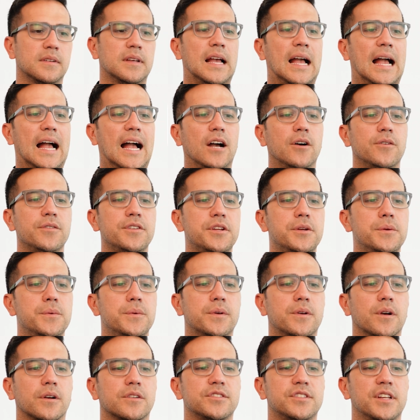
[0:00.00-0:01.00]
How
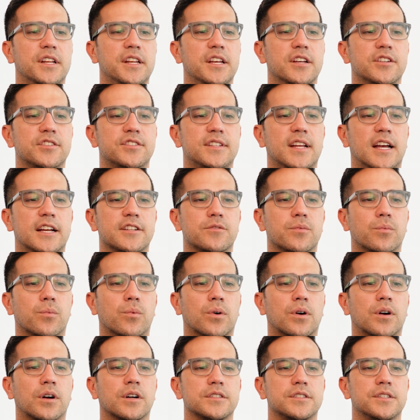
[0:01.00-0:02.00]
do coccidiostats
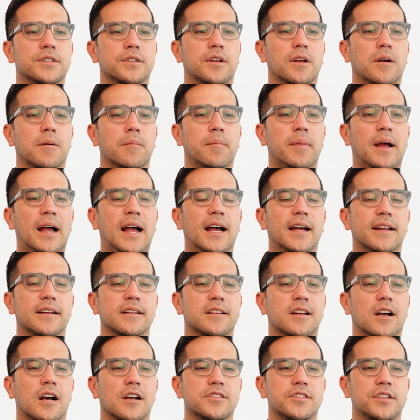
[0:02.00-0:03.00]
work to combat
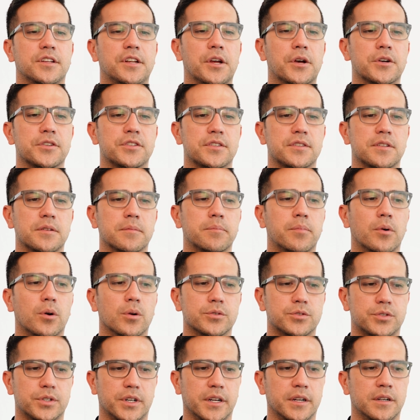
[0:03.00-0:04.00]
coccidiosis in
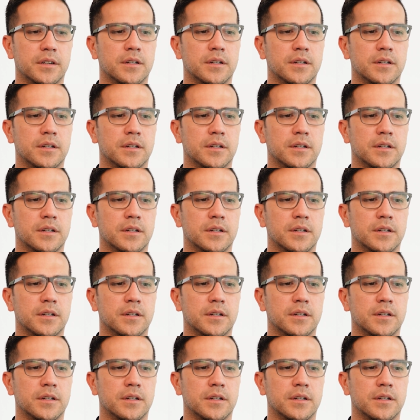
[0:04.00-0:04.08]
poultry?